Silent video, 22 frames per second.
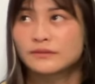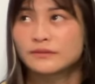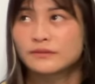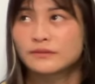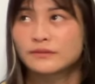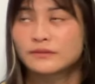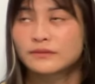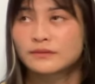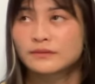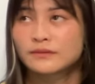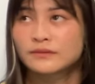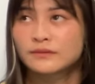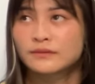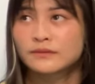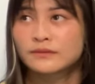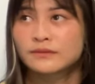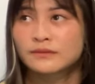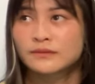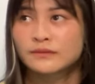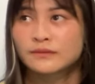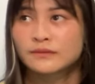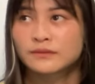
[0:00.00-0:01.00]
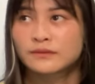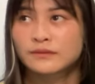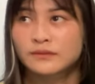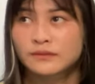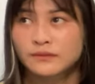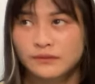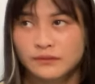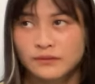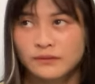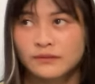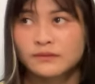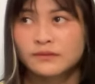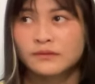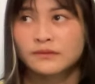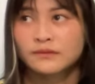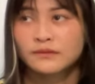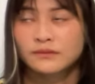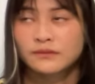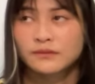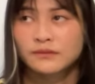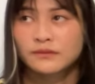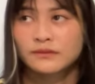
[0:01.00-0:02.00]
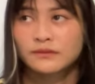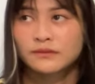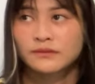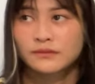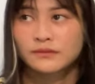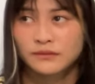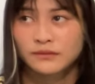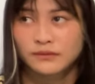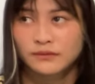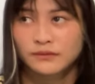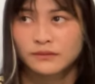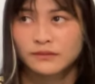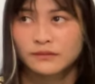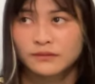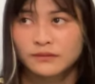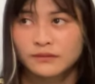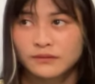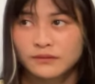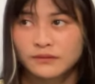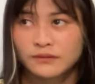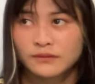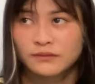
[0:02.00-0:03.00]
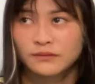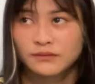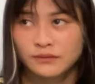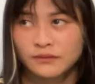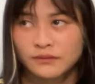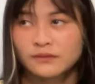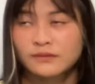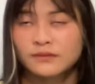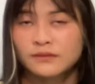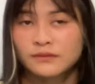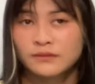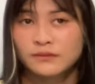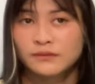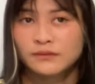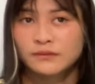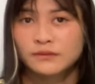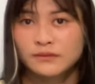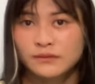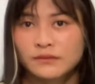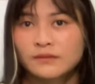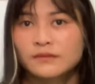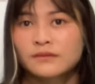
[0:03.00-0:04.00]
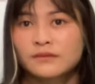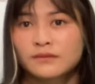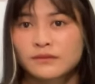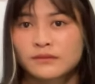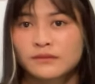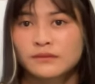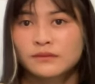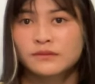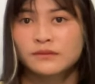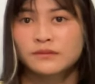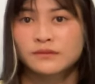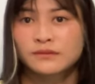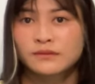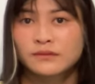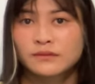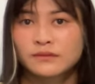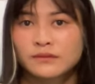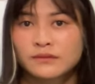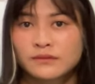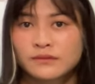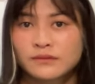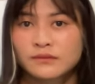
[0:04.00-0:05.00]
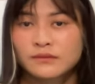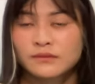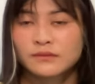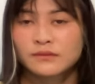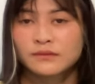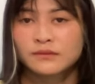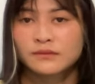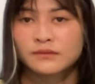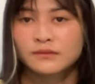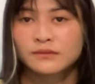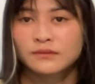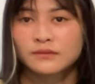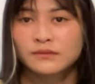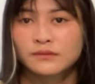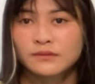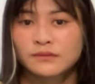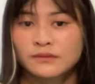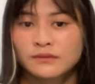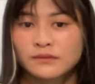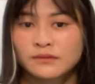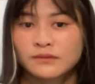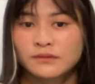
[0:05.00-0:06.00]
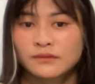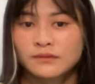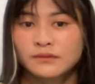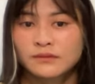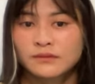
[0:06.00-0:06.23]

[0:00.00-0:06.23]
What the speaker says: This person isn't speaking.